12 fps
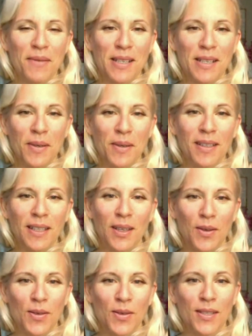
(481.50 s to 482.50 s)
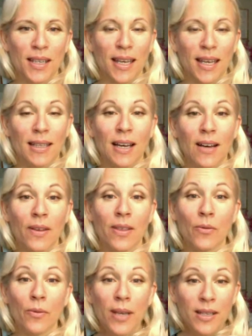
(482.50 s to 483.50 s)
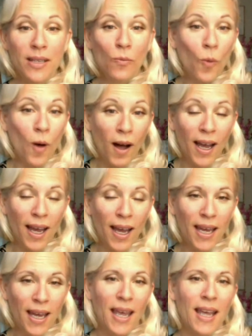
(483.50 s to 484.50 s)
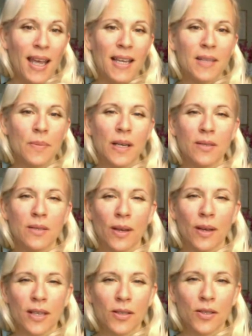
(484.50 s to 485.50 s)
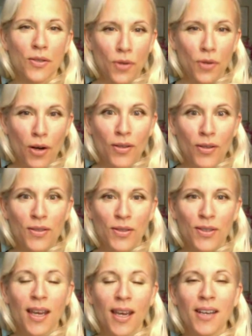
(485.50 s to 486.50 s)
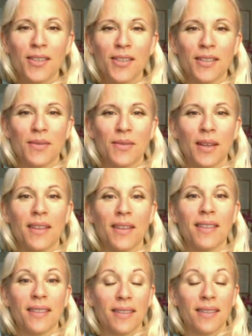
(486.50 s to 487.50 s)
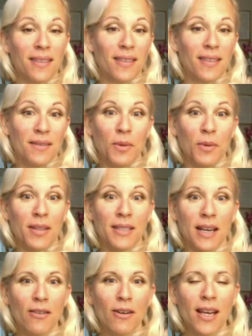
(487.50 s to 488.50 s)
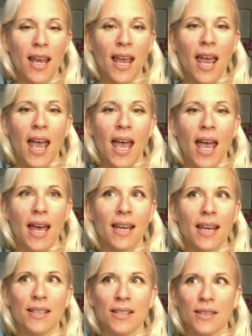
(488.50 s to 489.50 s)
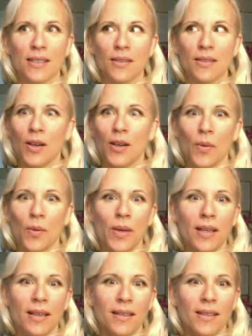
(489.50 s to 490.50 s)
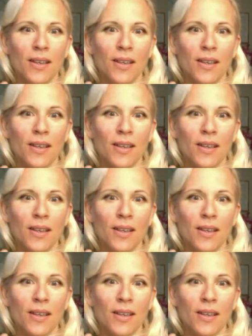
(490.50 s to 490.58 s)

we typically use to get love. And the reason why is because we have such strong associations with dairy, and being